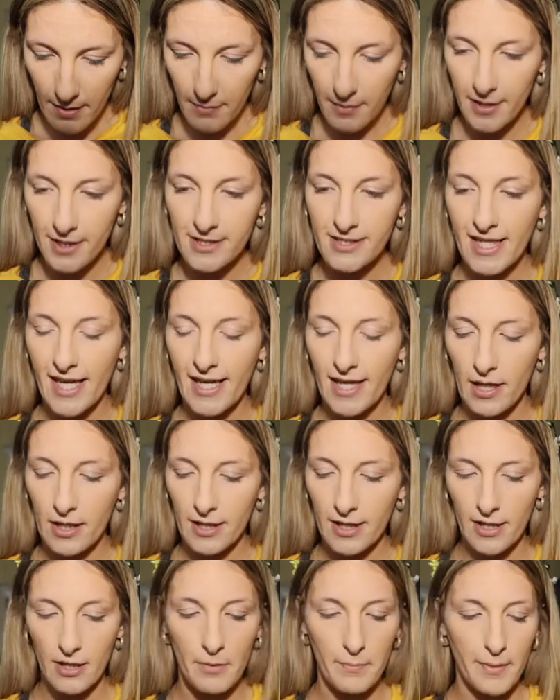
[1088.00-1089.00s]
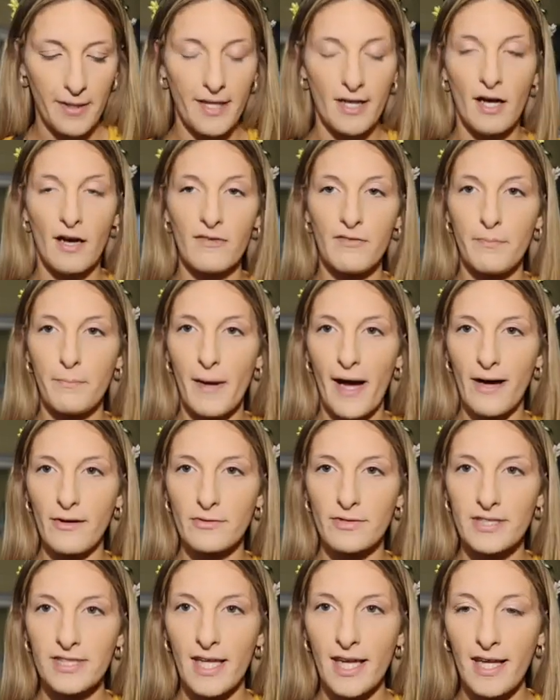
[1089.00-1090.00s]
I'm gonna take a little bit of
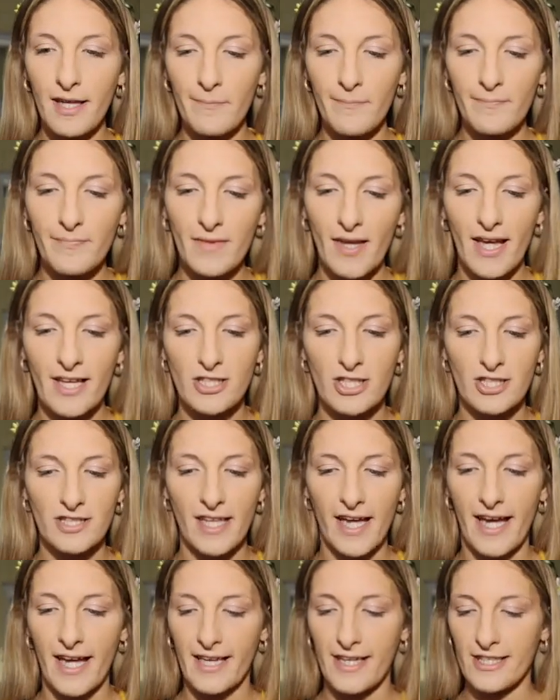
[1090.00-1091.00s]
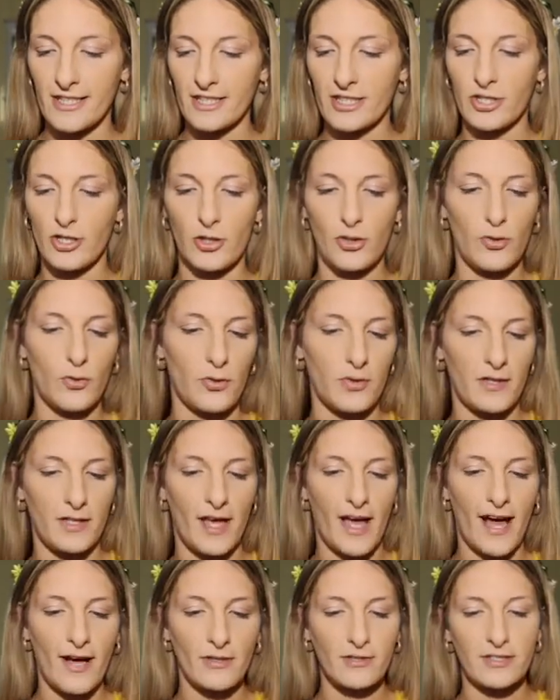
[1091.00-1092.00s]
bouncy and just add it to
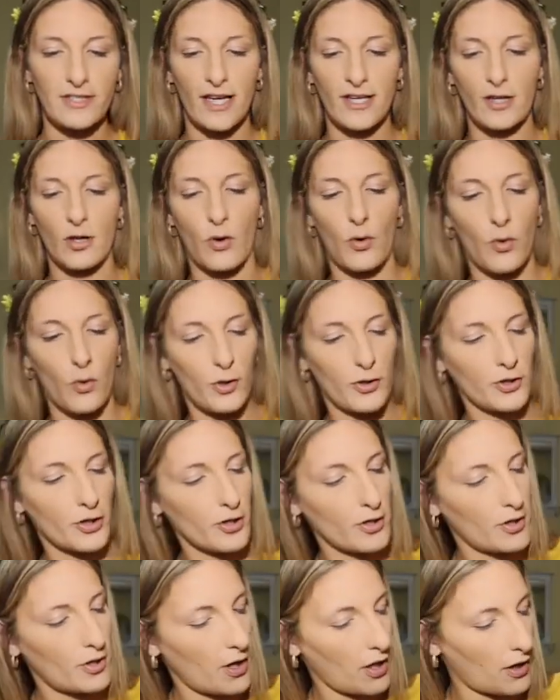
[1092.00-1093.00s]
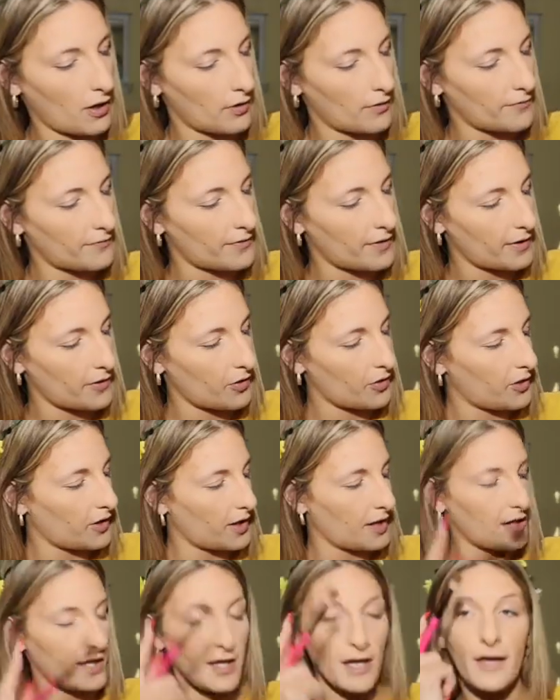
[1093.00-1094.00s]
the outside corner of
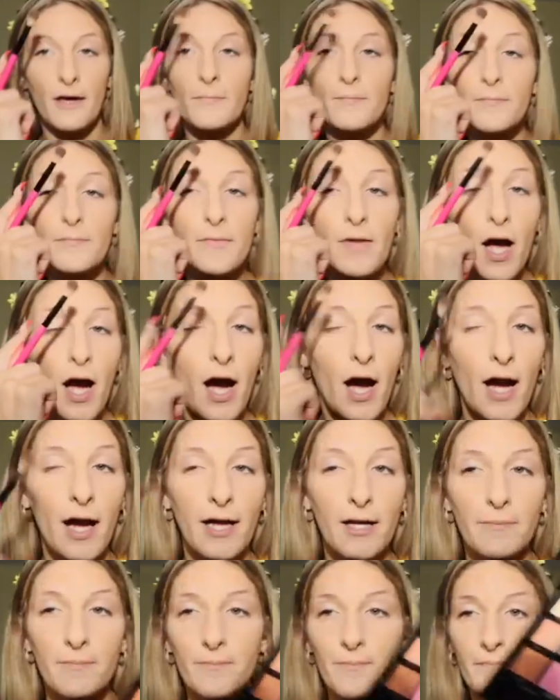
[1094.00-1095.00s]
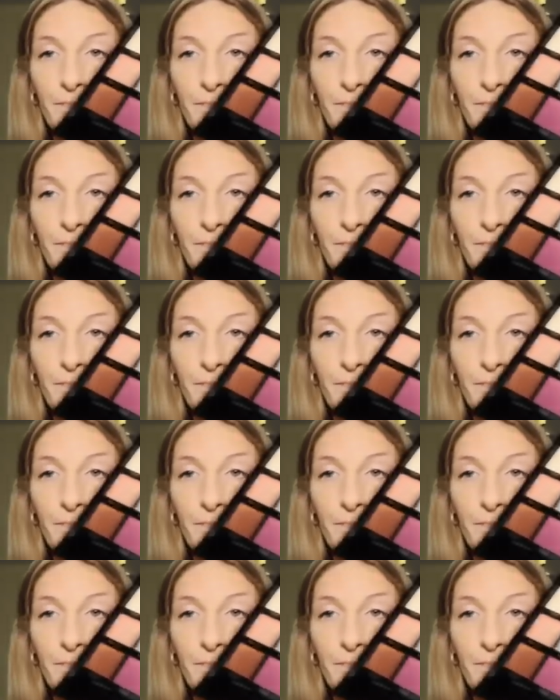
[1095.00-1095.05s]
the eye